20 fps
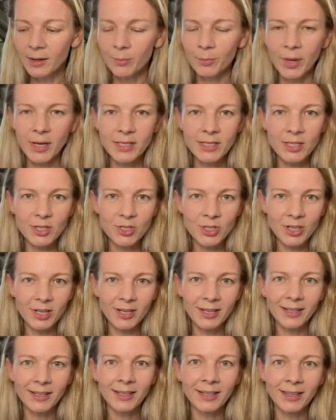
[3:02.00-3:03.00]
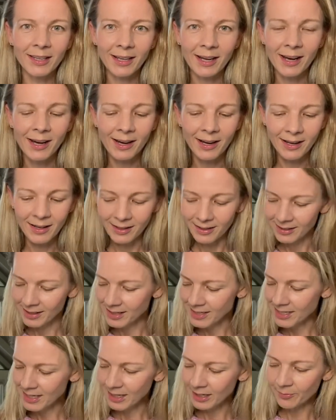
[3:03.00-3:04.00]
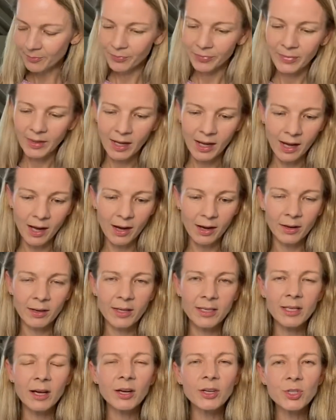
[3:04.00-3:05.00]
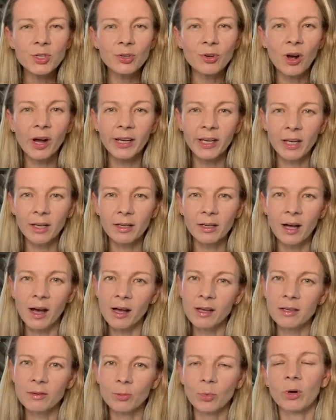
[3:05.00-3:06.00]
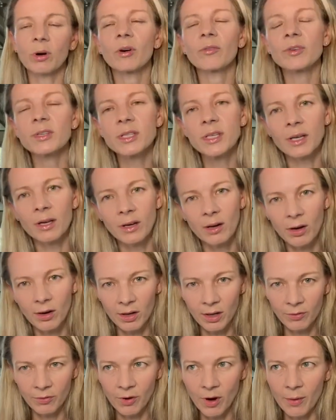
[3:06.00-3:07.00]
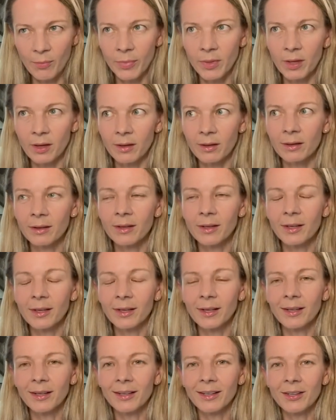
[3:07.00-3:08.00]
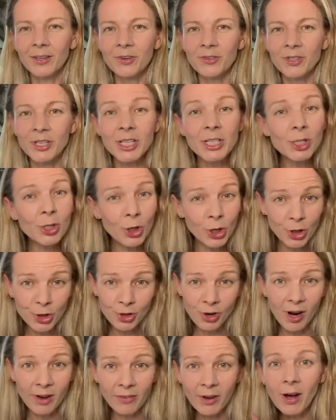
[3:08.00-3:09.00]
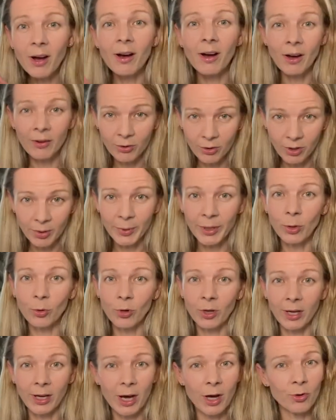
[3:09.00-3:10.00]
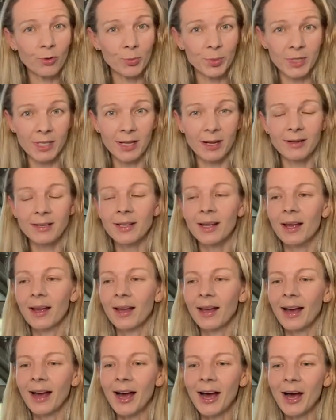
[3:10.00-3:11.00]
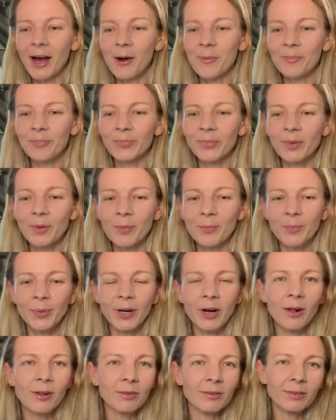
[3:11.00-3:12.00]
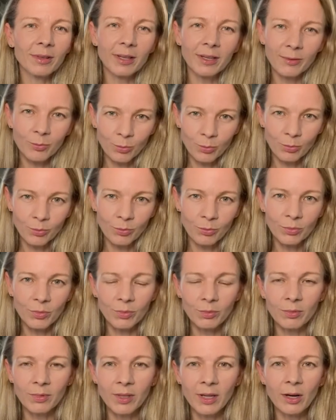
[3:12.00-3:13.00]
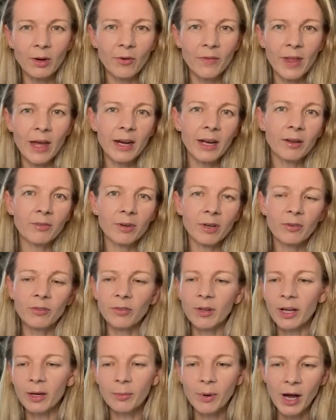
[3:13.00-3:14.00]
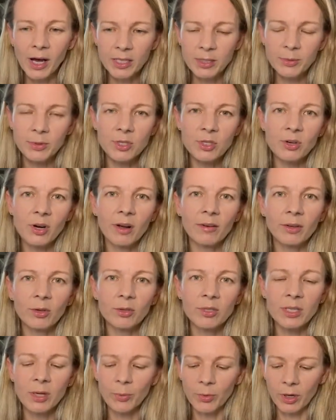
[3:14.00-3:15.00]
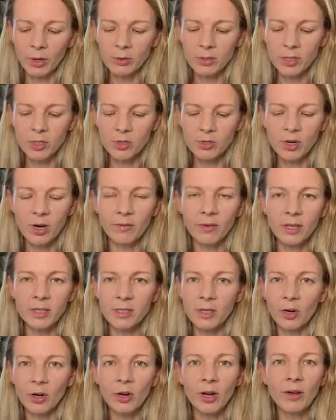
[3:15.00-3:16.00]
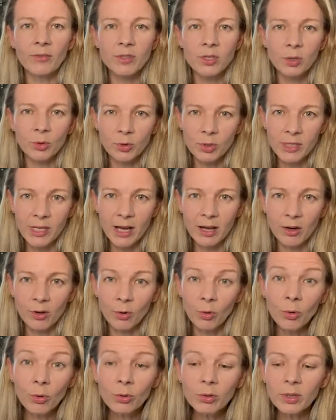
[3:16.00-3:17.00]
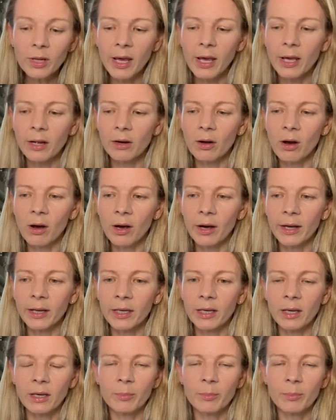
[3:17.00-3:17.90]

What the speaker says: passenger in the car knitting. Because obviously if I'm the, if she's a learner driver, I've got to be looking 100%. But I'll knit on that even if like my husband's driving or someone else is driving, because I don't have to look down at all, and I